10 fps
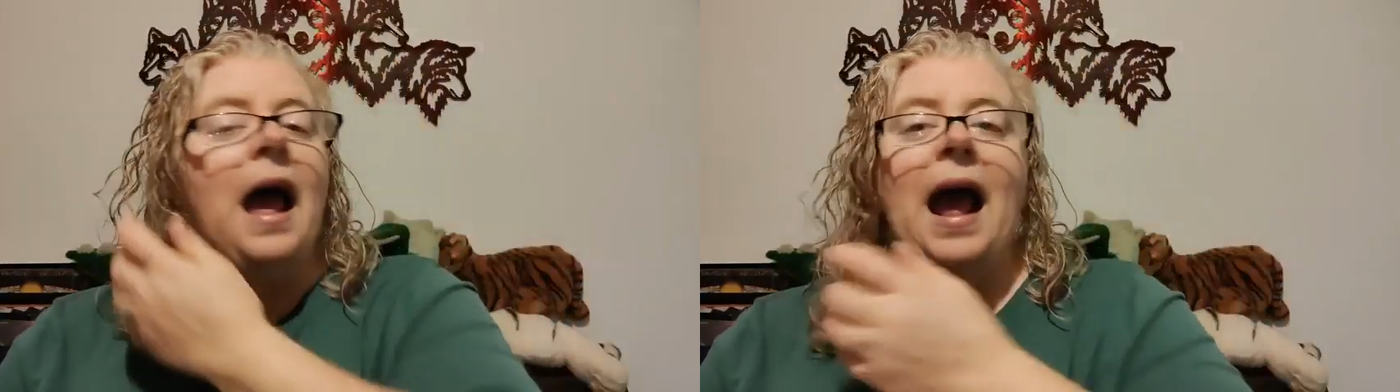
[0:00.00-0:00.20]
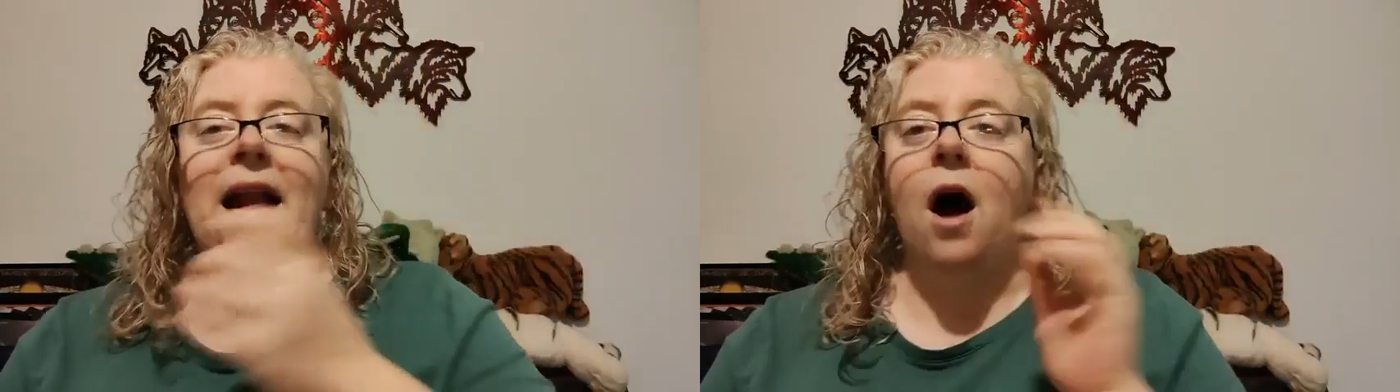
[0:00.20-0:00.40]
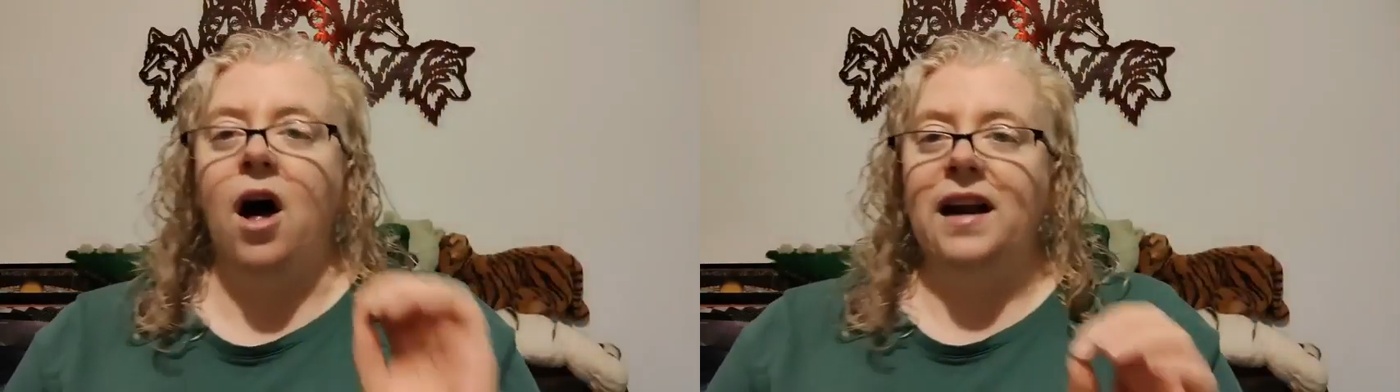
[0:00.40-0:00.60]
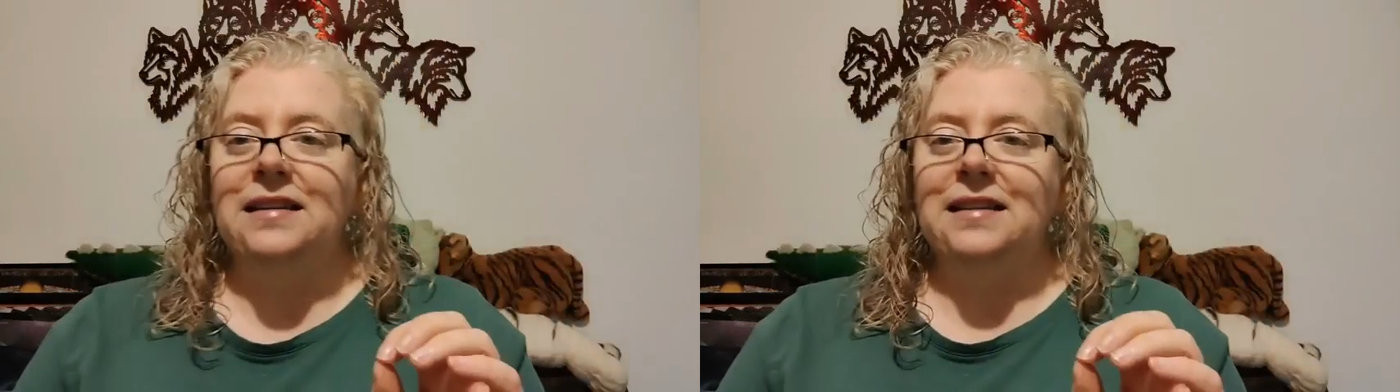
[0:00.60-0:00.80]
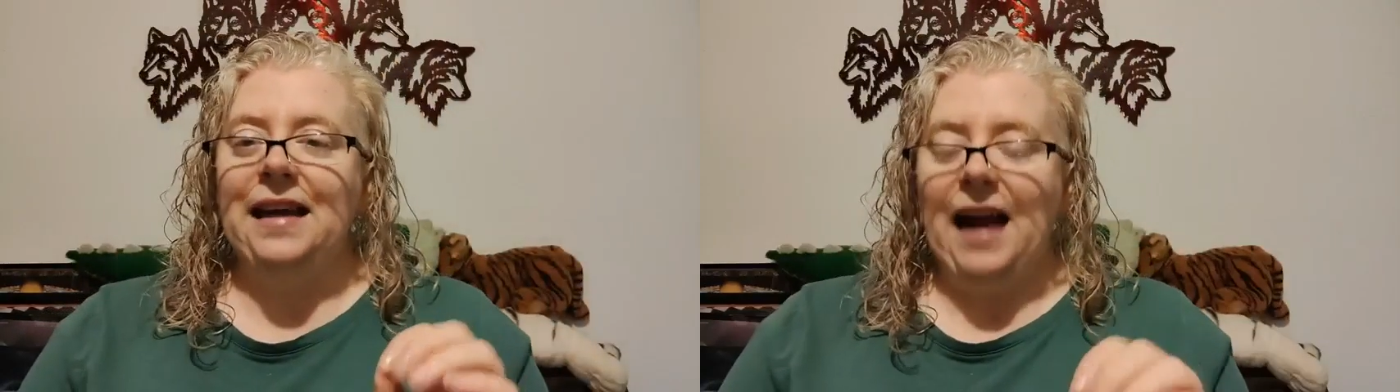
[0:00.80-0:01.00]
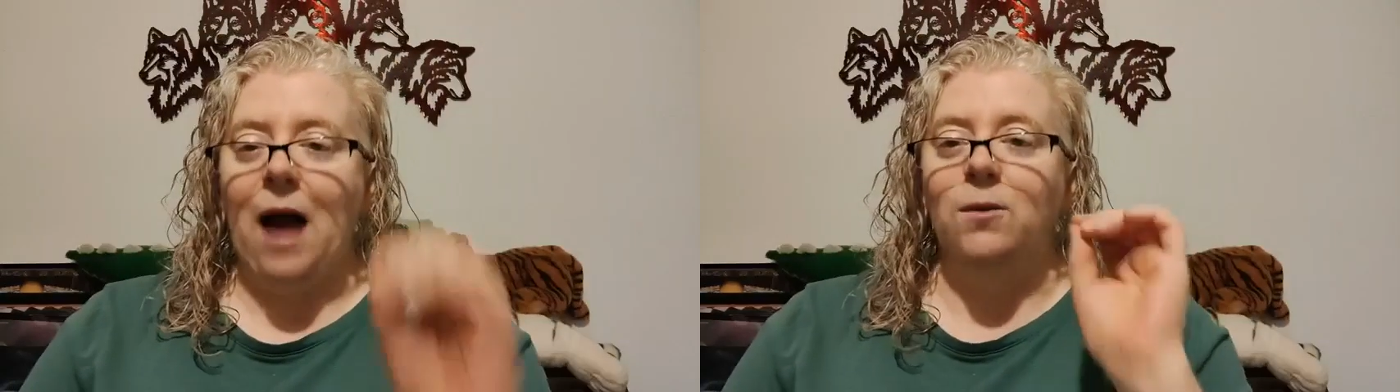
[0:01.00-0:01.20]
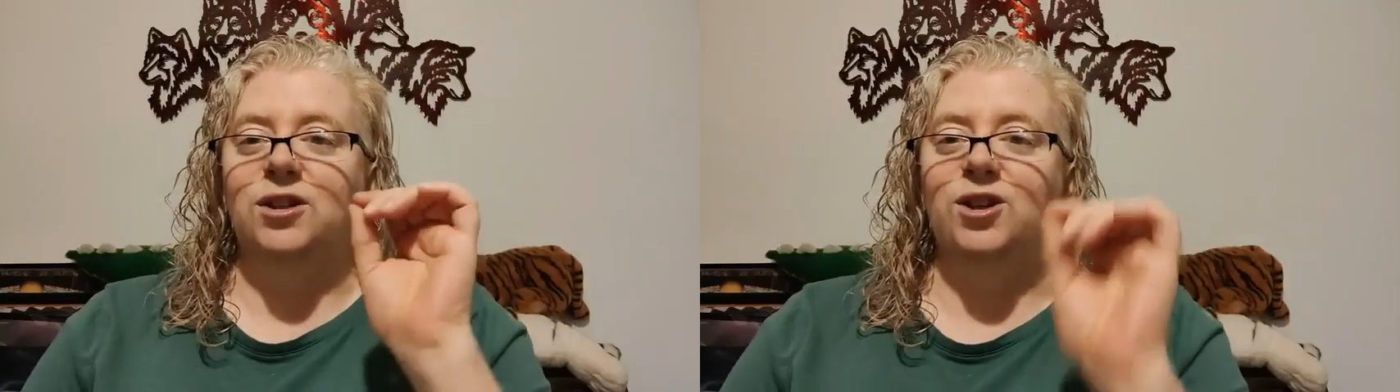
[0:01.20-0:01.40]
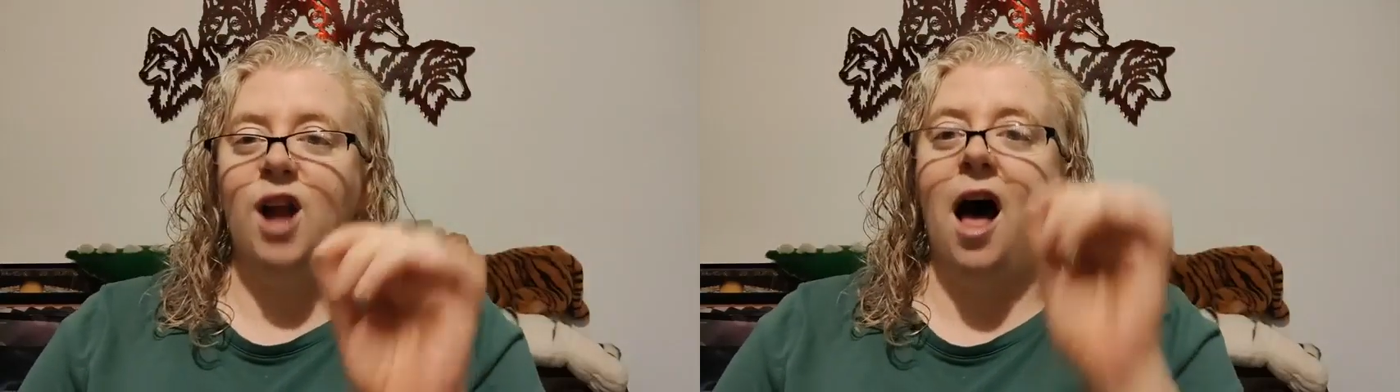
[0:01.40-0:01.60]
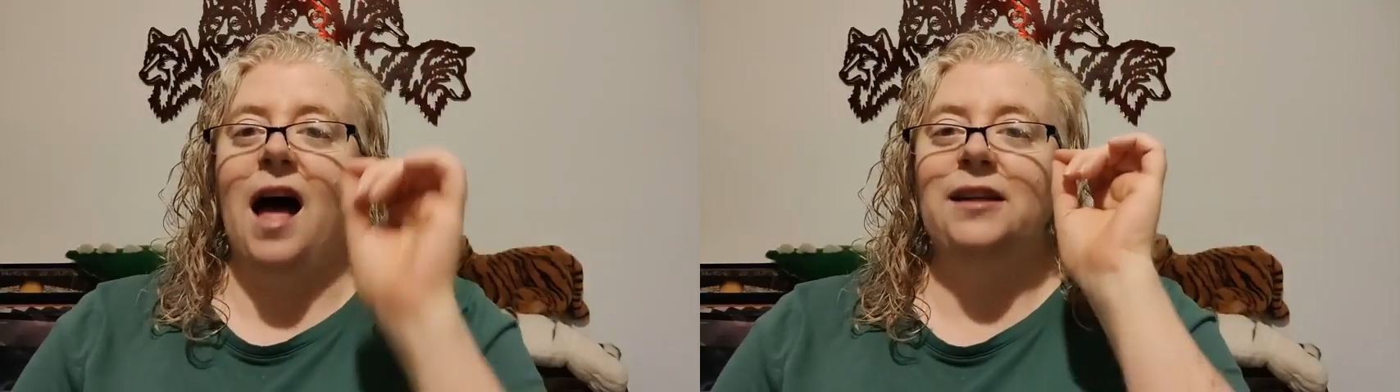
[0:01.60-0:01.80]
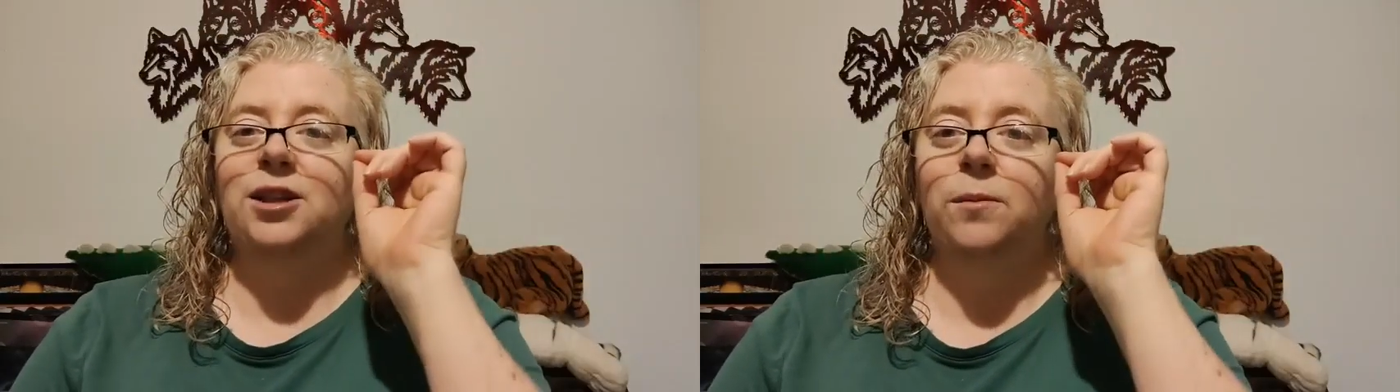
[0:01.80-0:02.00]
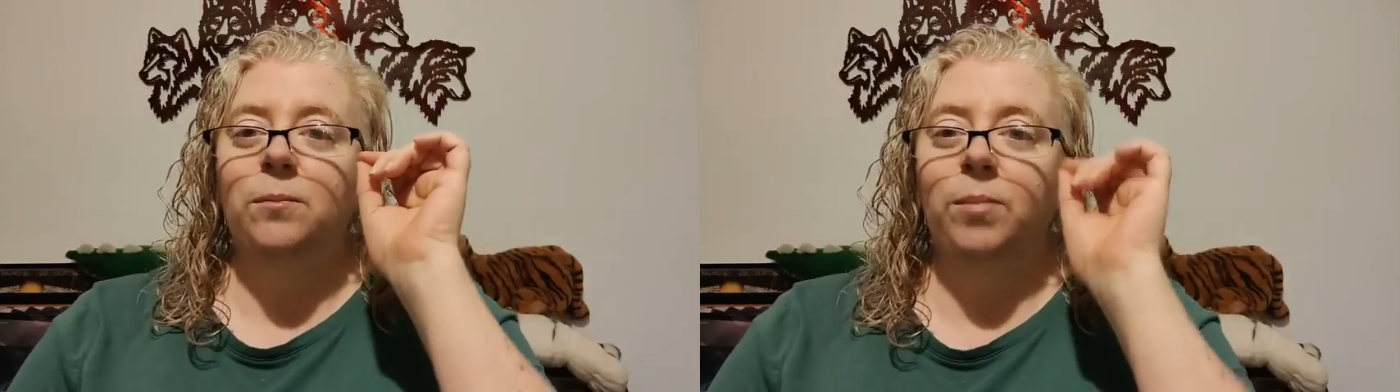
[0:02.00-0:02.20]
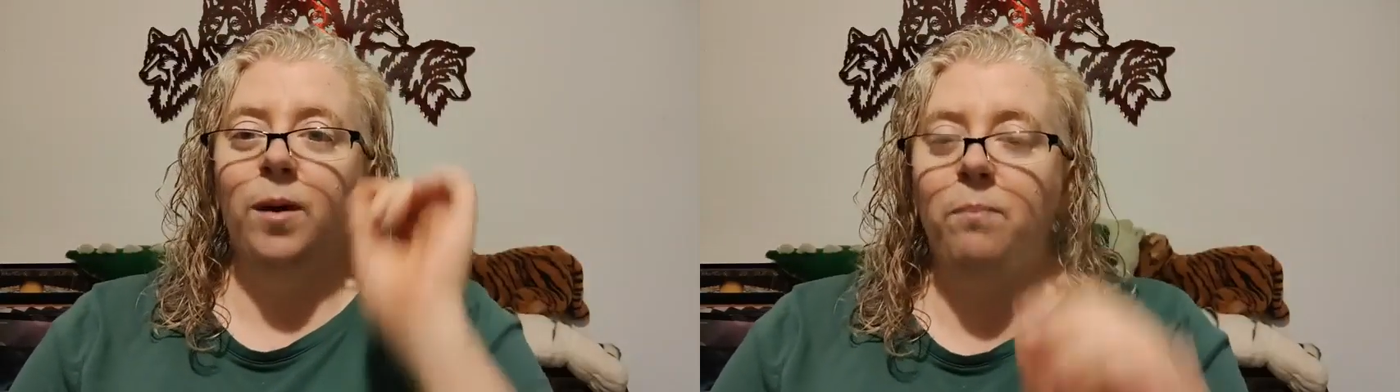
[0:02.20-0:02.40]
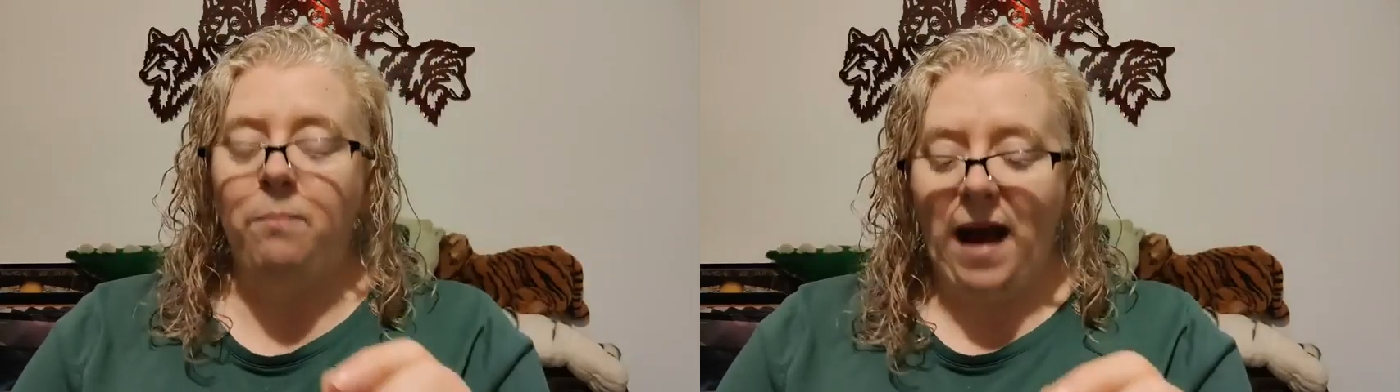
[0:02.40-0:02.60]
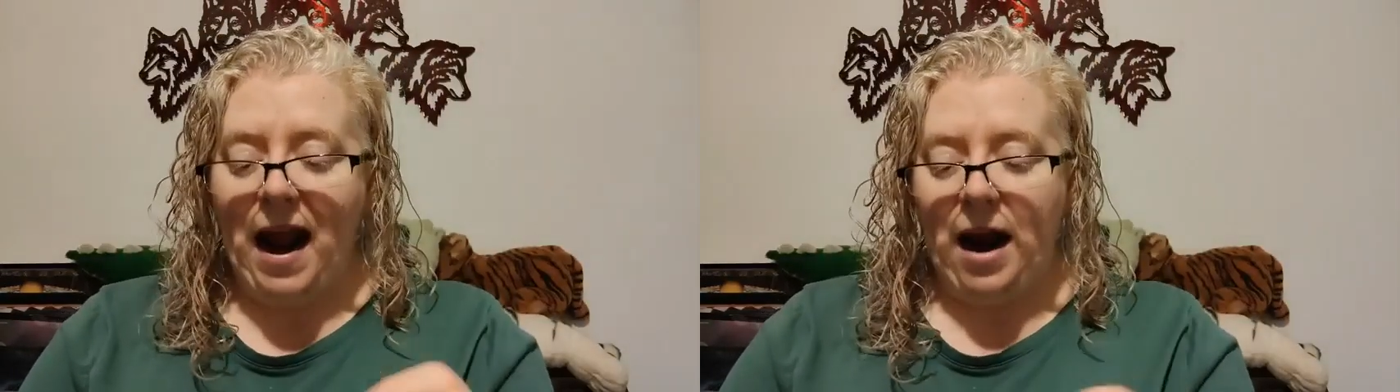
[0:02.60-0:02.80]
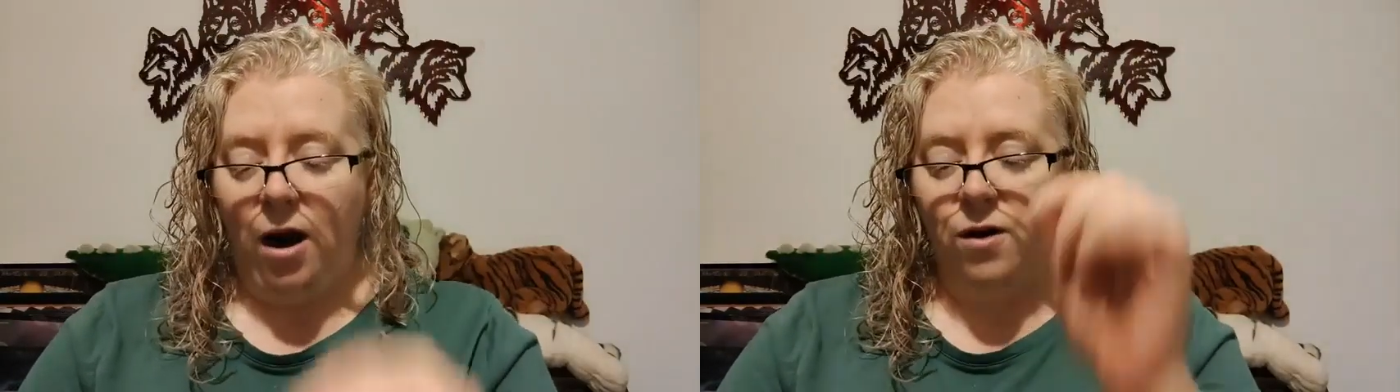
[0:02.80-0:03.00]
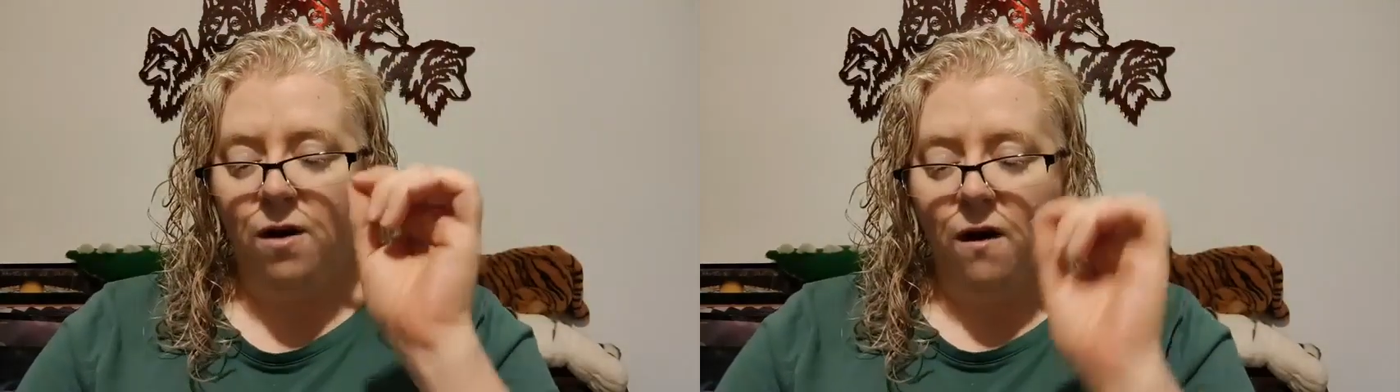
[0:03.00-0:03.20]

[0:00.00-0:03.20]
And honestly, I was not prepared